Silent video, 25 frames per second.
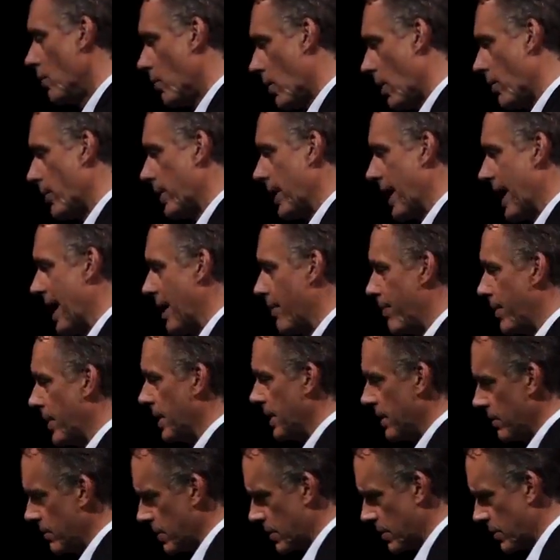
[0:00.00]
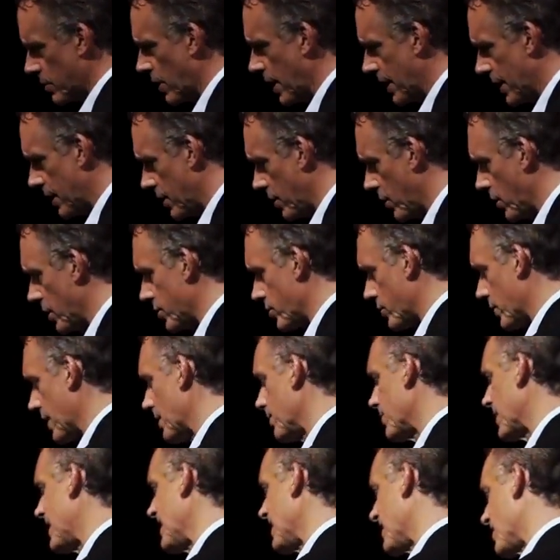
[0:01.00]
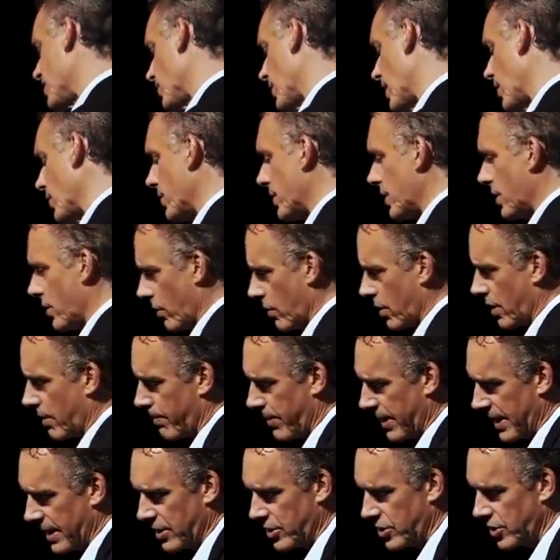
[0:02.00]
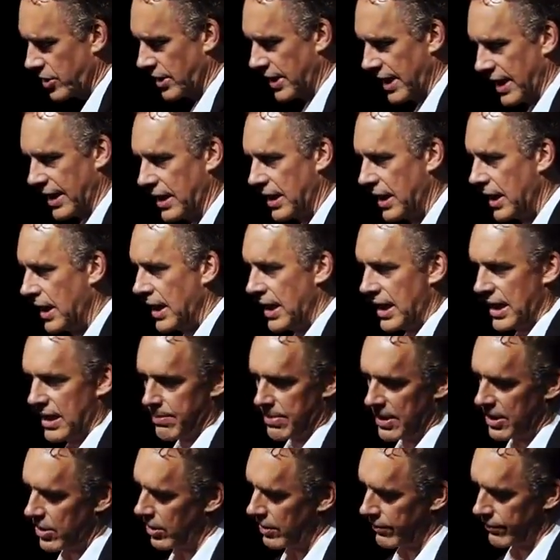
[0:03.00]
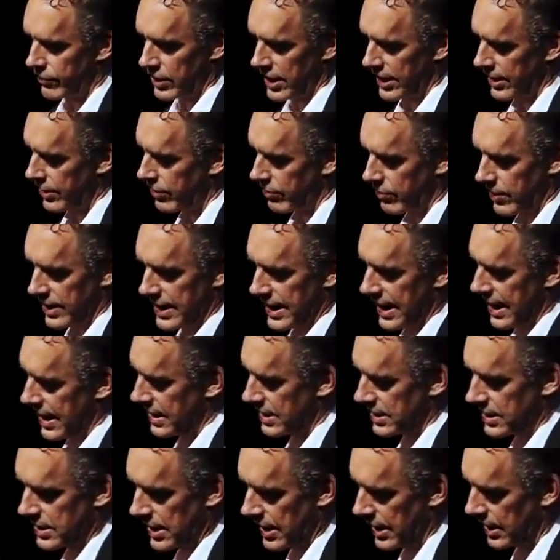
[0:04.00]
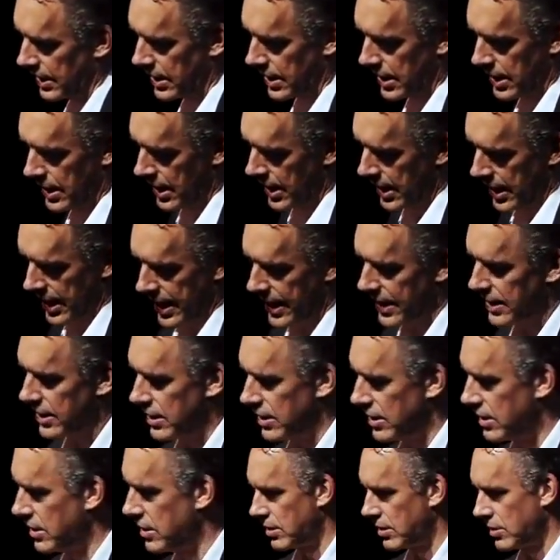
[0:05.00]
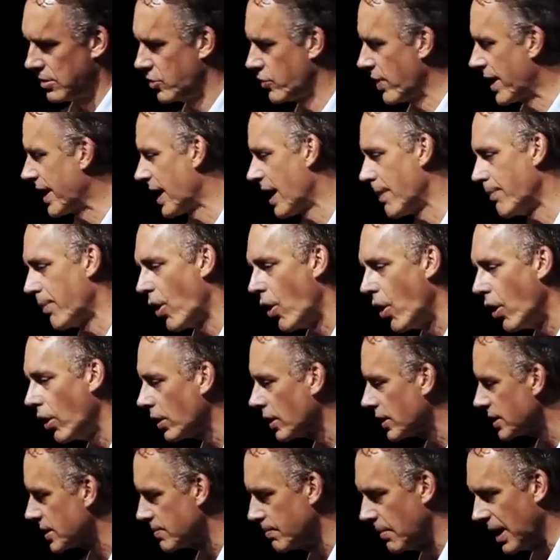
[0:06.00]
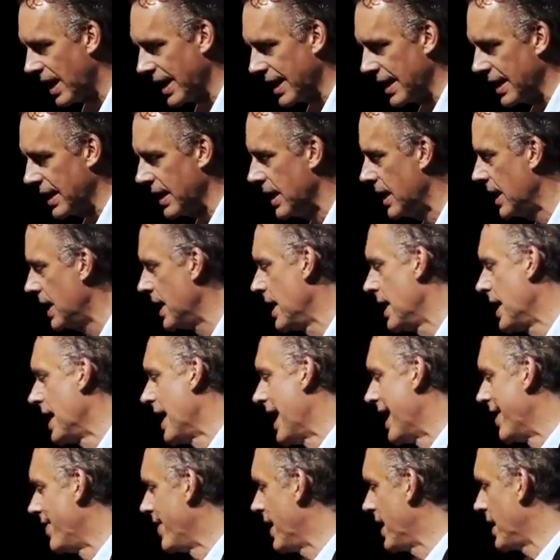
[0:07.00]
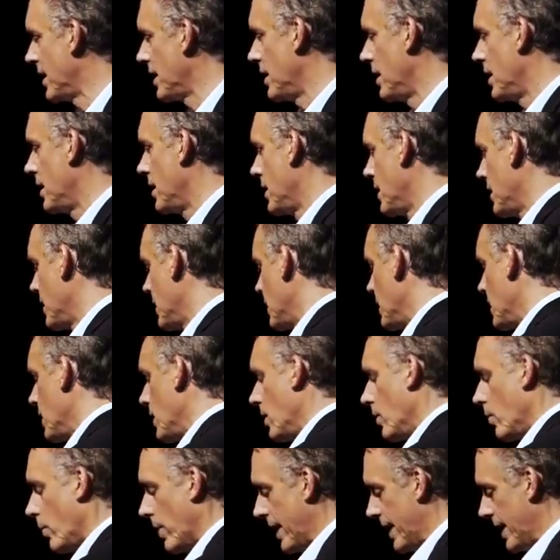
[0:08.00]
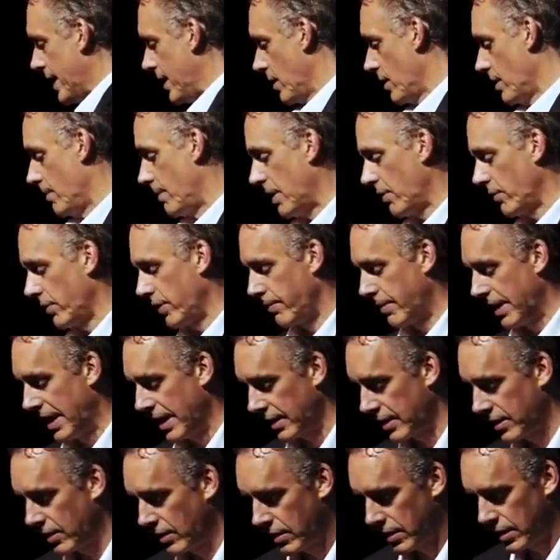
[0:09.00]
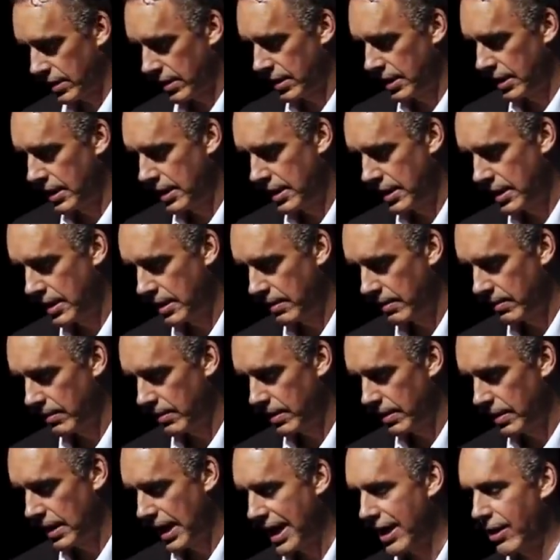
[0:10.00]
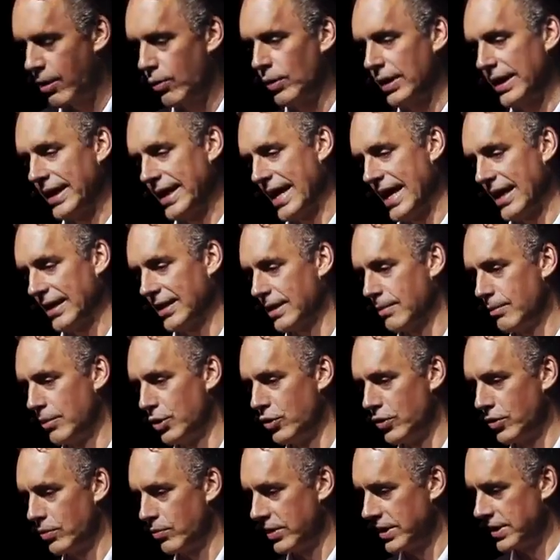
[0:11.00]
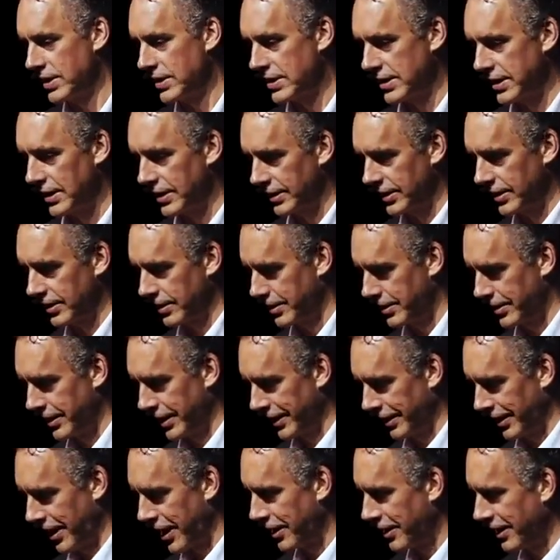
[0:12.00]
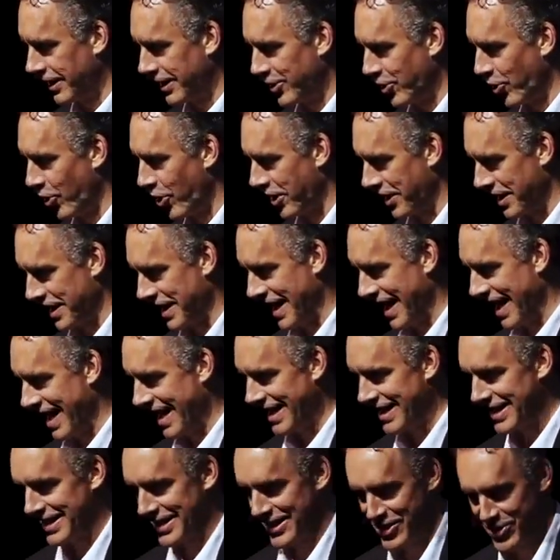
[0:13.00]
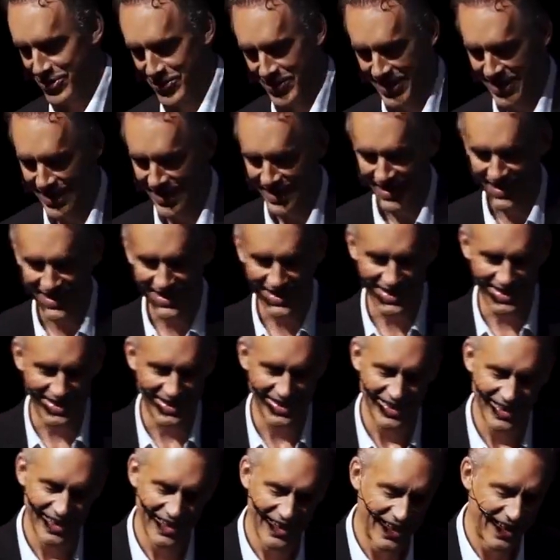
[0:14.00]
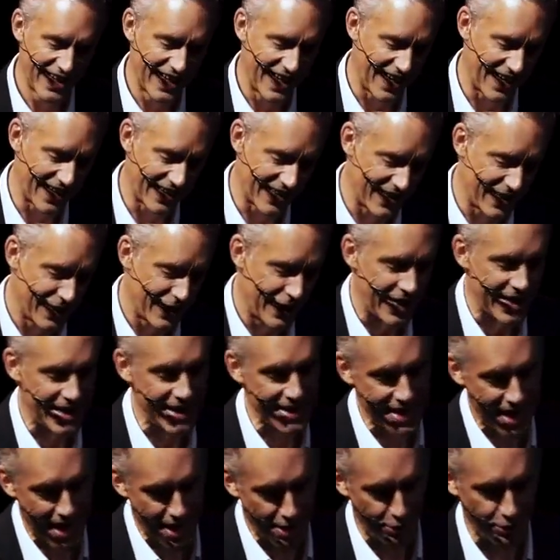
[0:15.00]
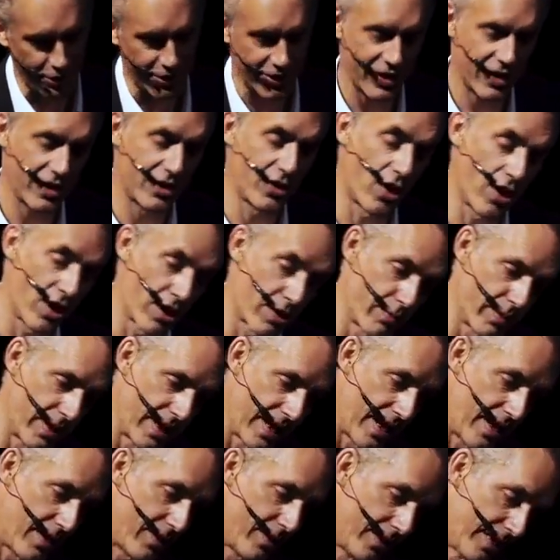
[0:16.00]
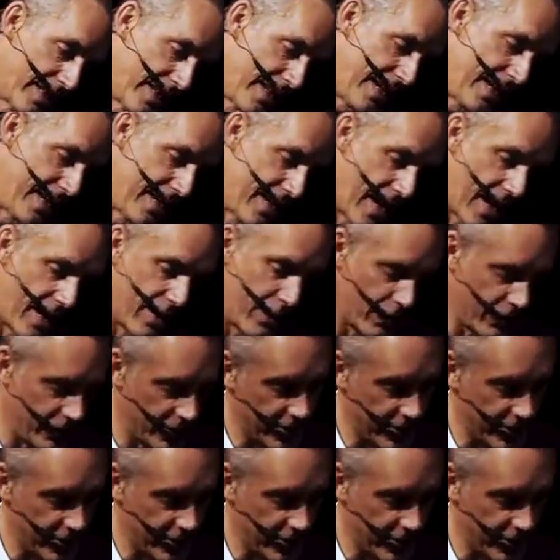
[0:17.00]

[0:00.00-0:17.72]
what would happen? He was trying to not drink, but he'd go out and go on a binge. And then he'd be gone for like 3 days. And he'd drink up all his money. And then we'd hear him out in the backyard howling at the moon with this little ugly dog he had, you know? And he'd howl and the dog would howl and he'd howl